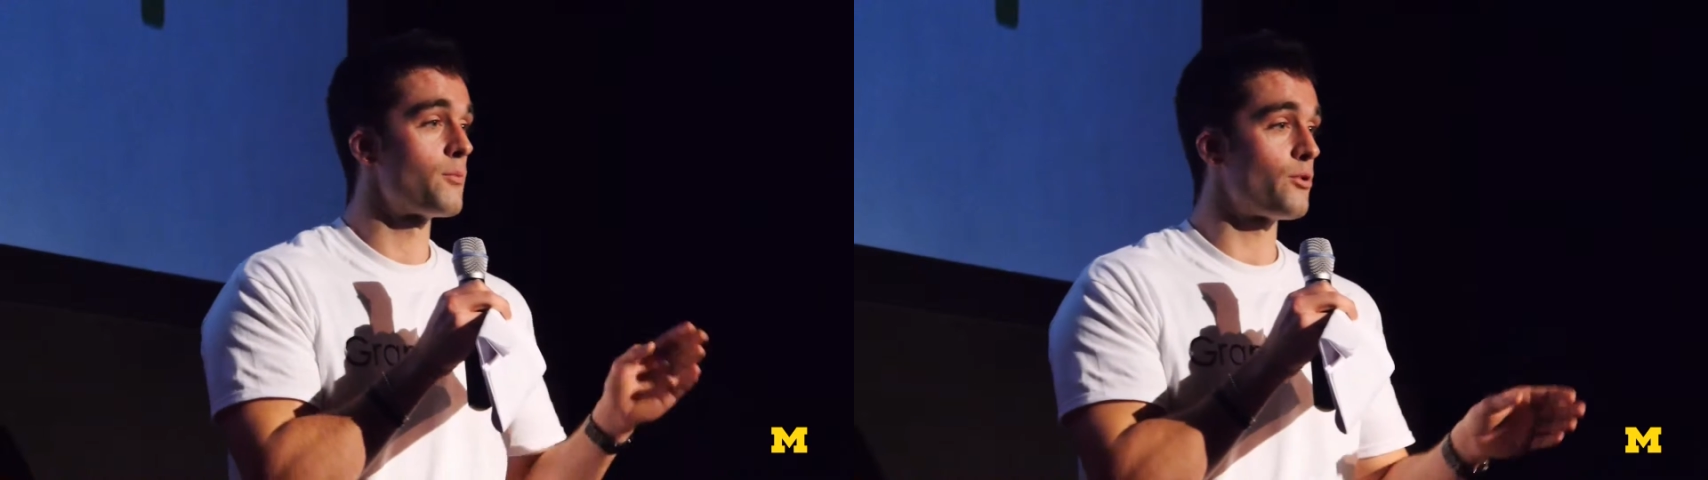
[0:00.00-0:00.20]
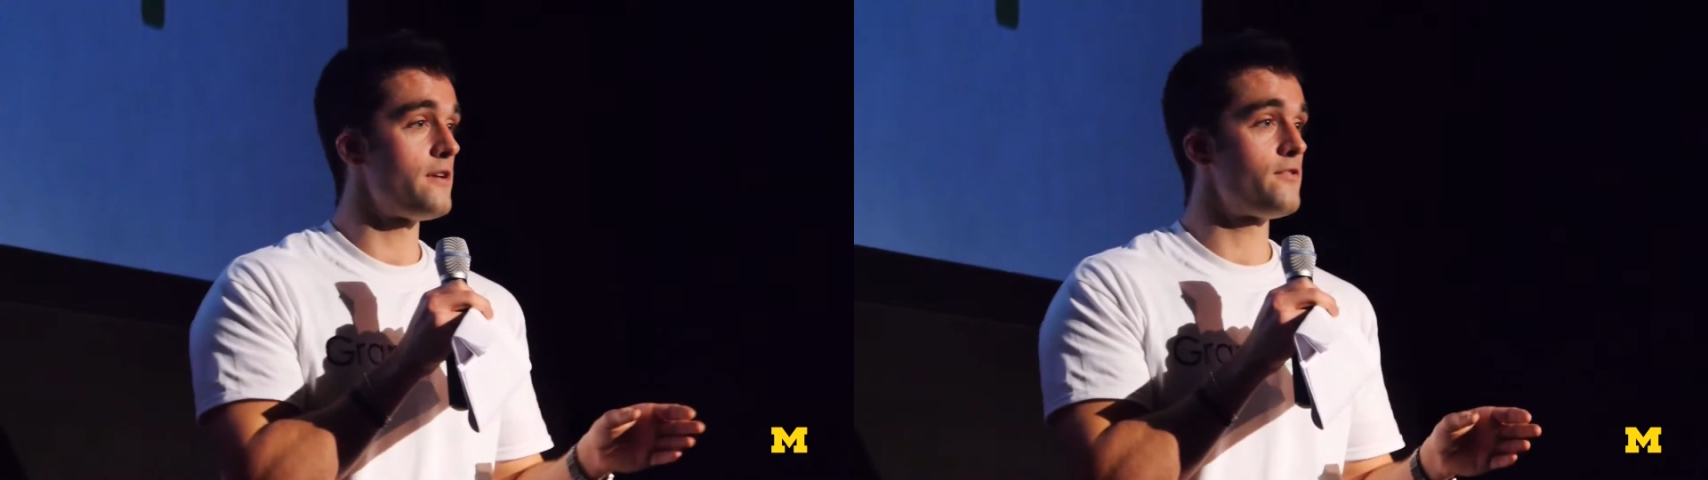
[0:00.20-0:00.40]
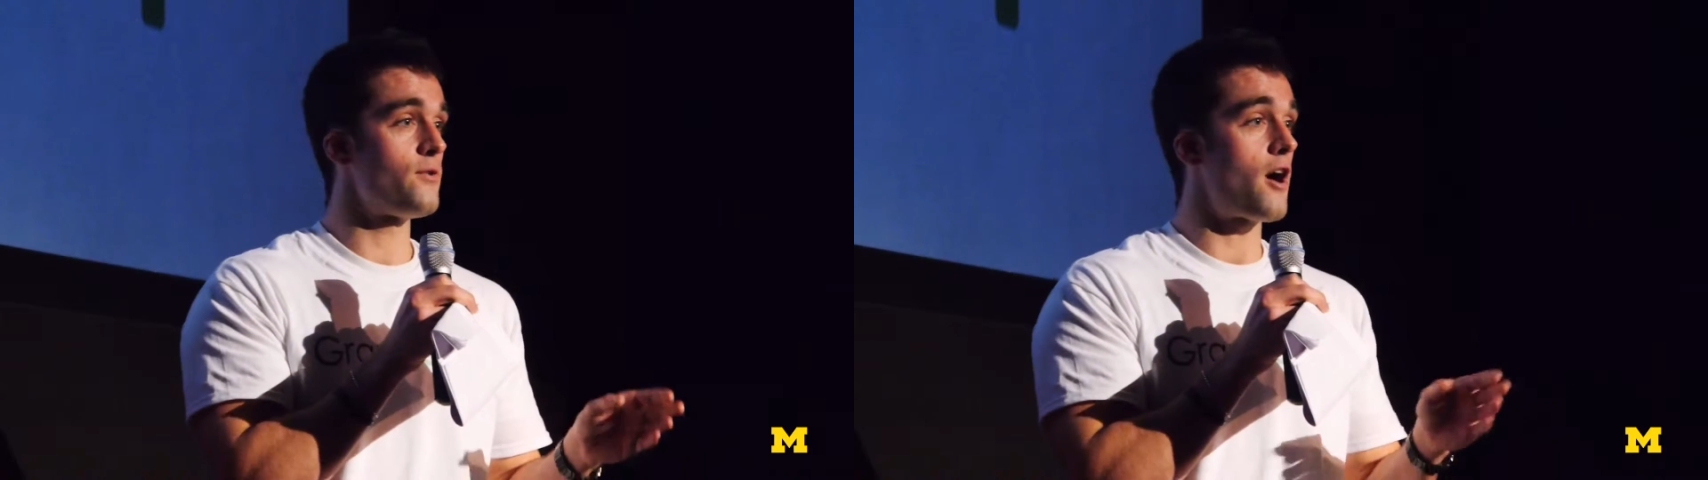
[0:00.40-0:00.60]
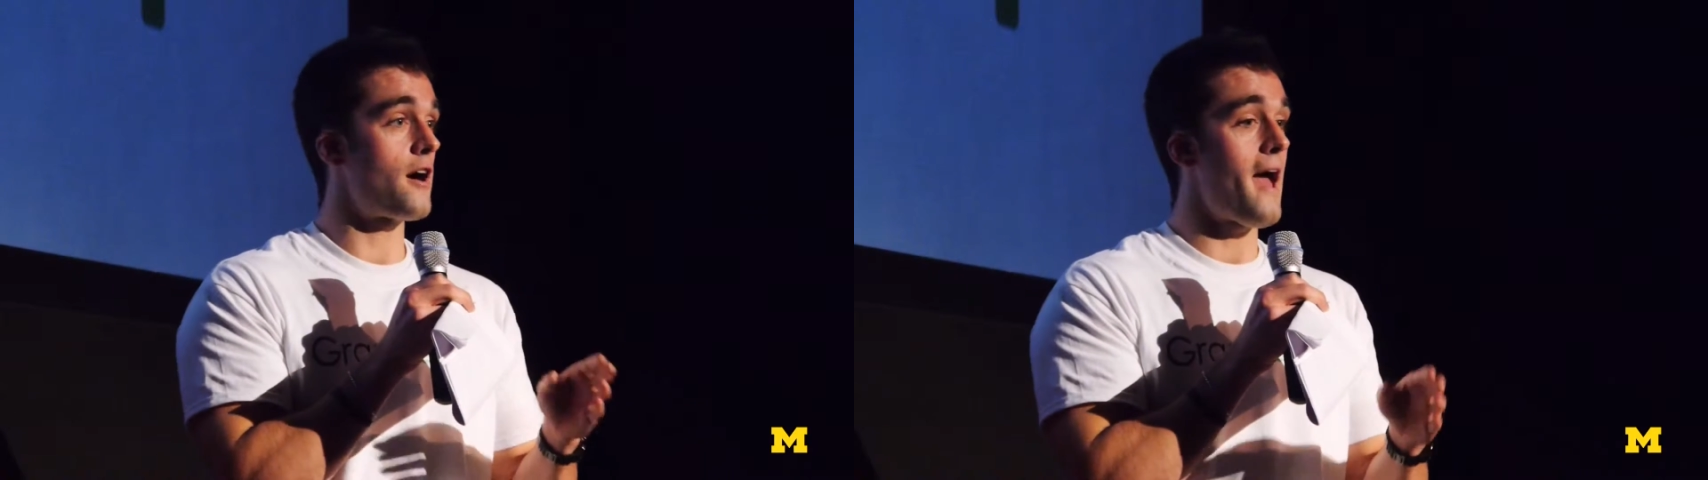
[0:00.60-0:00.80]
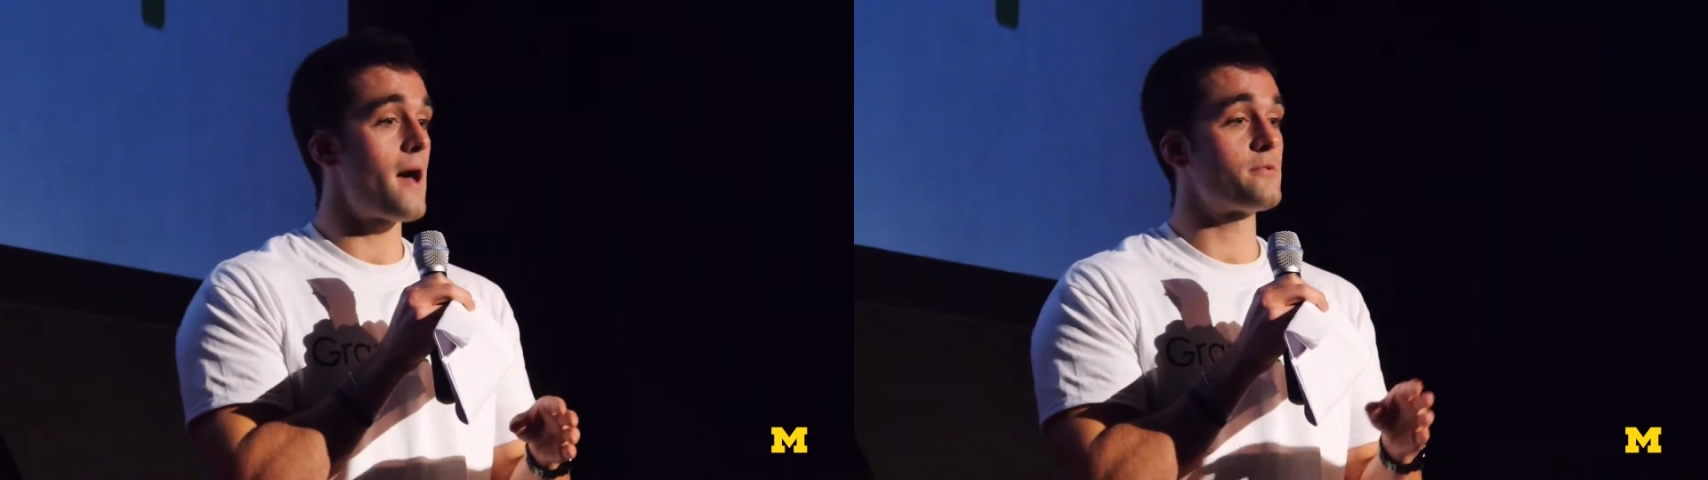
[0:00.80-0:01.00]
preview
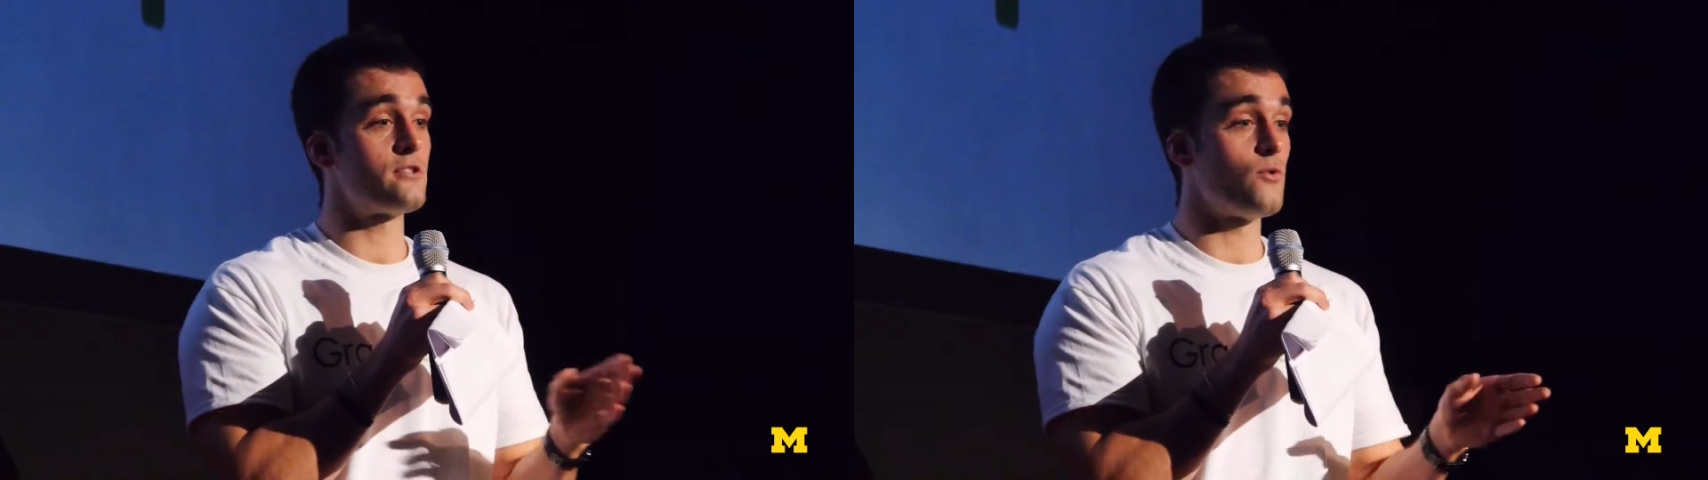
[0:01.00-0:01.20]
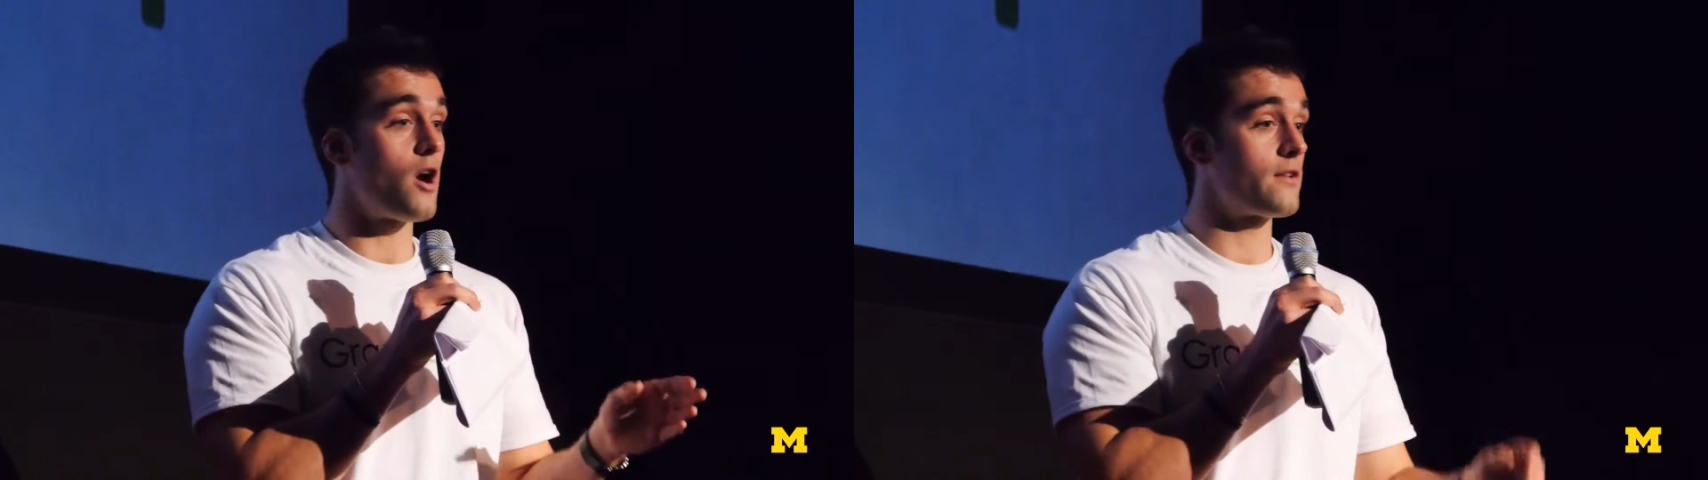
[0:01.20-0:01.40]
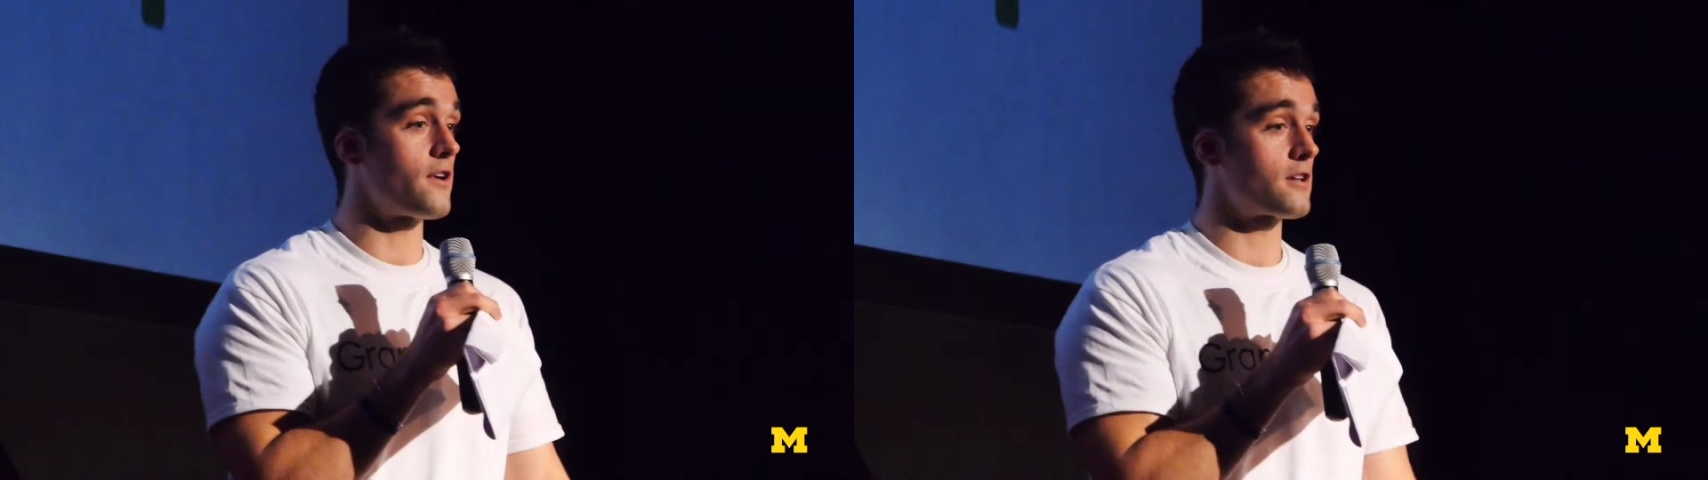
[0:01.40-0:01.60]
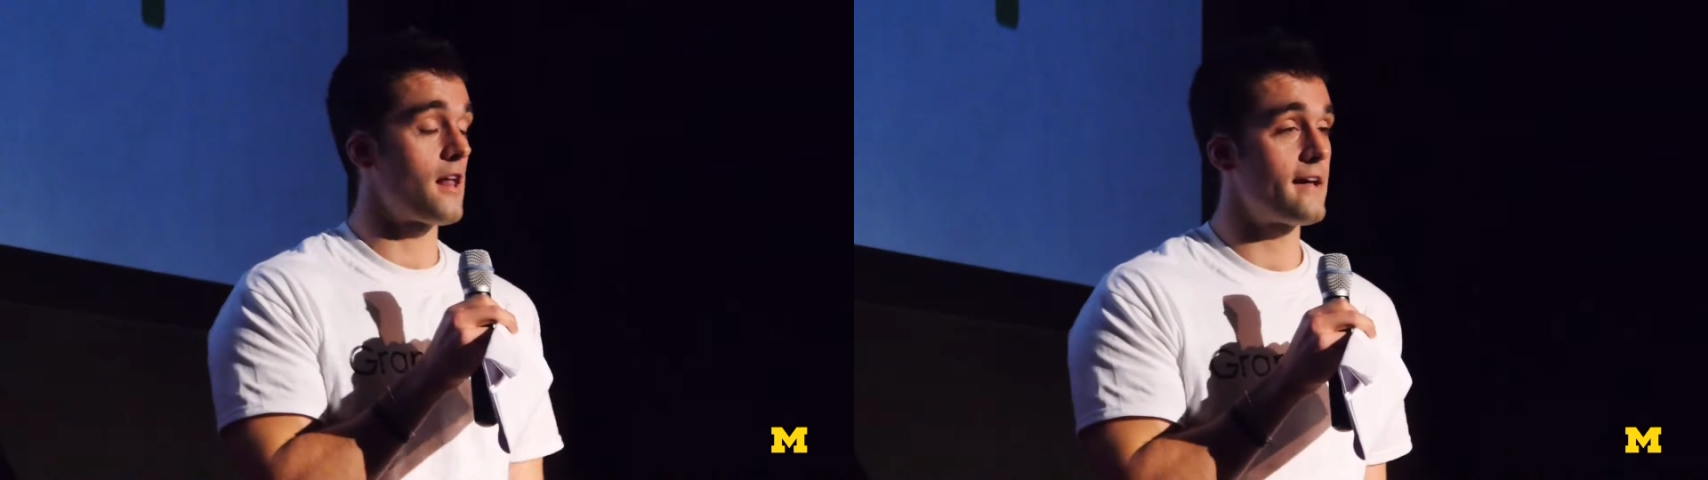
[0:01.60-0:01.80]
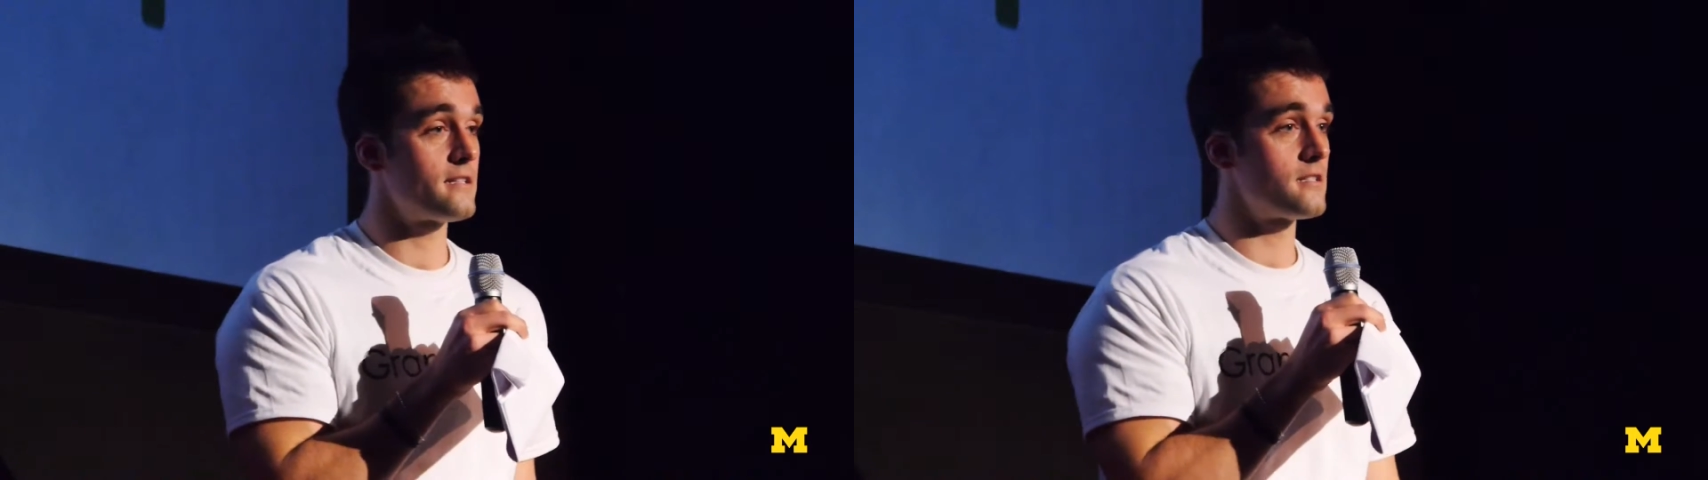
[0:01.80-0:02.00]
our apps to all of our
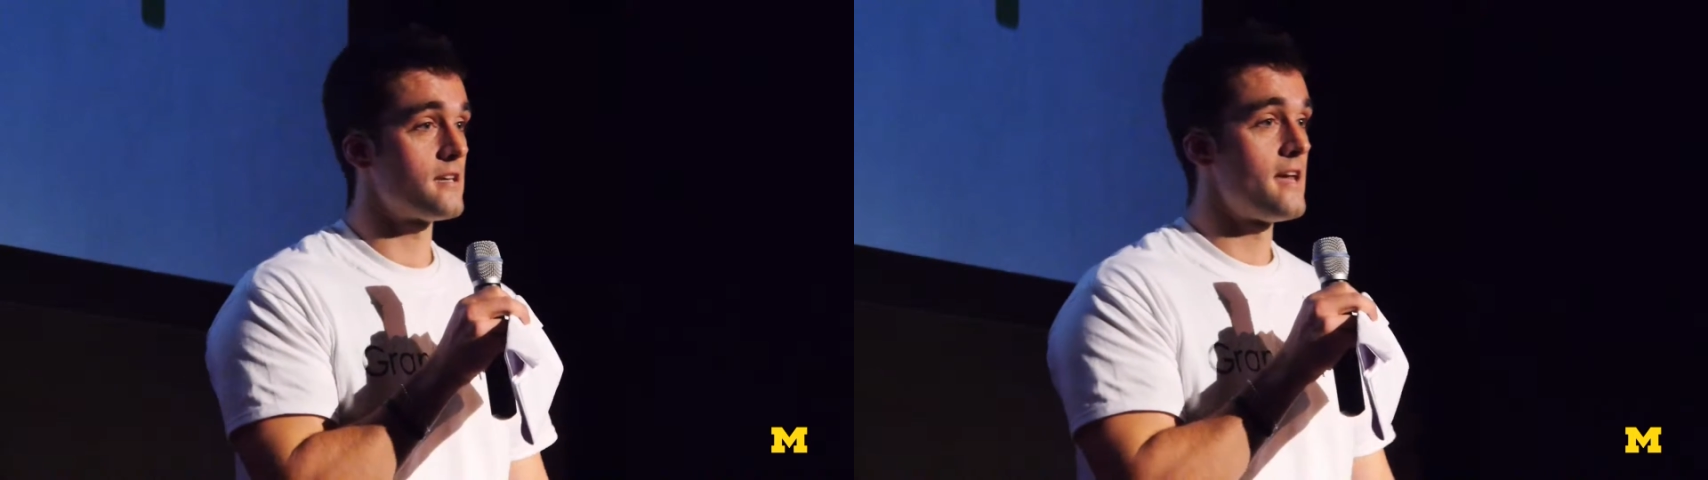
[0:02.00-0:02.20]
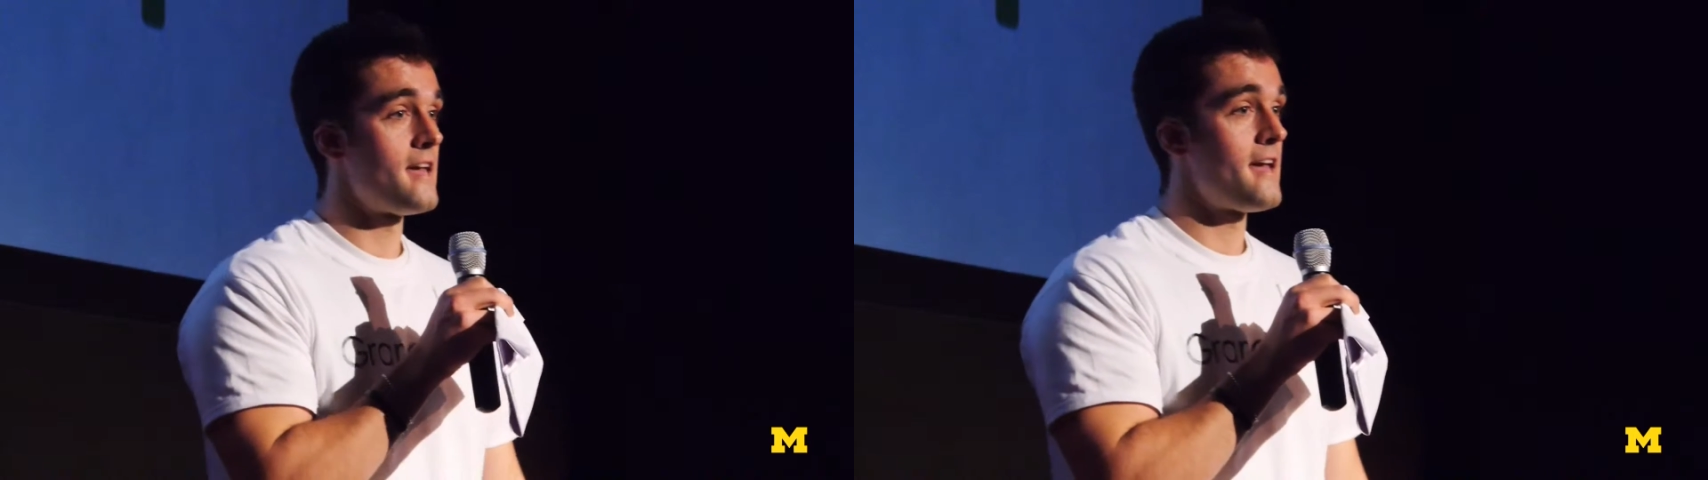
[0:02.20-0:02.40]
clients.